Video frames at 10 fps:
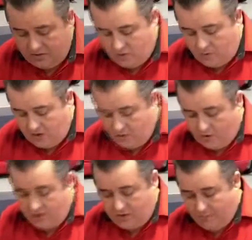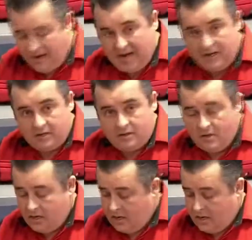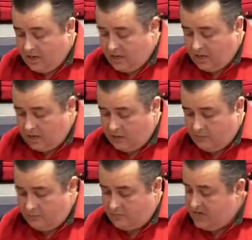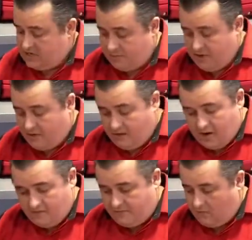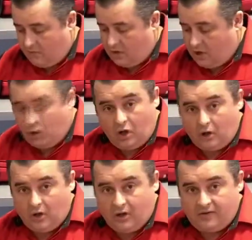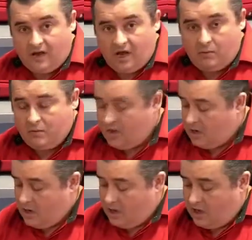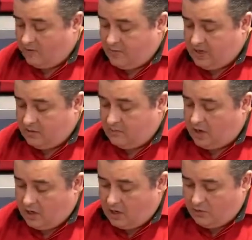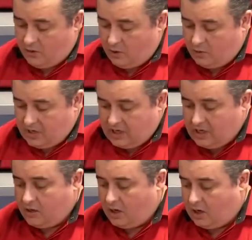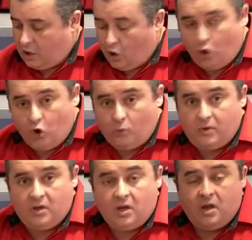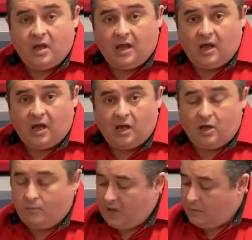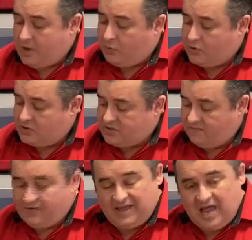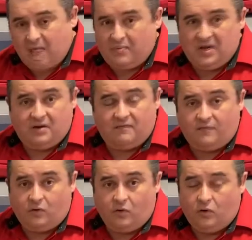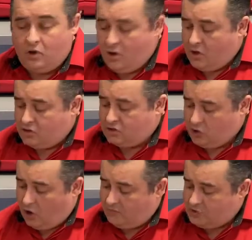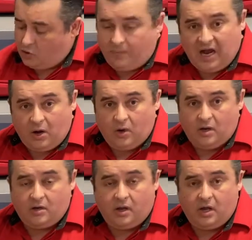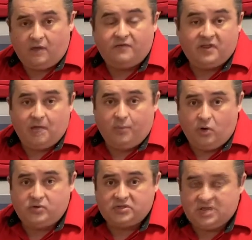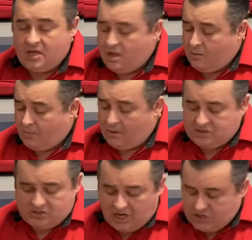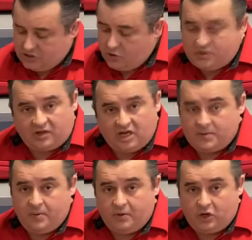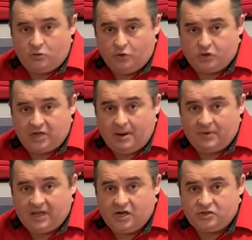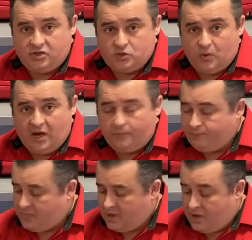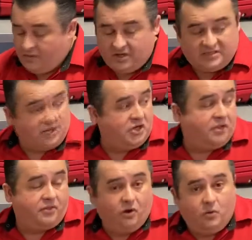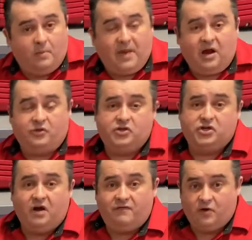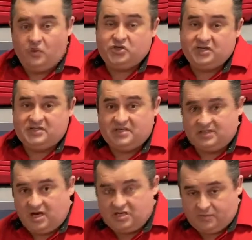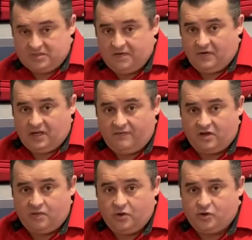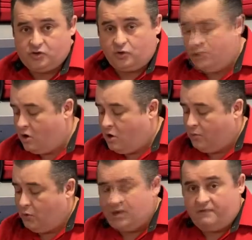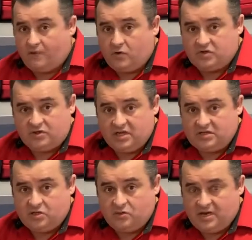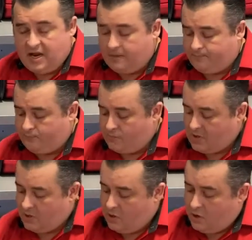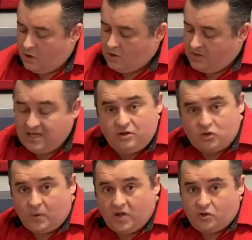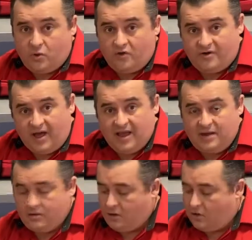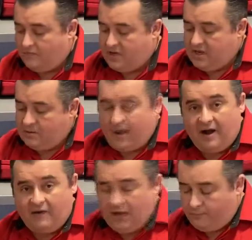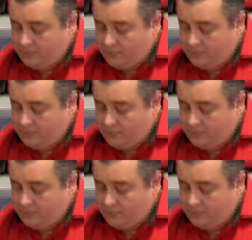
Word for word: 2200 companion. Um, these have been around for a long, long time and have been uh, not only uh, home um, and people using them for camping, for just offshore power, uh, for their boats, but I mean, it's just it's utilized by people in commercial application as well. There's actually a third one back on the shelf here, which is designed specifically for commercial, but we're gonna focus on these two today. The EU2200i over here, the parallel,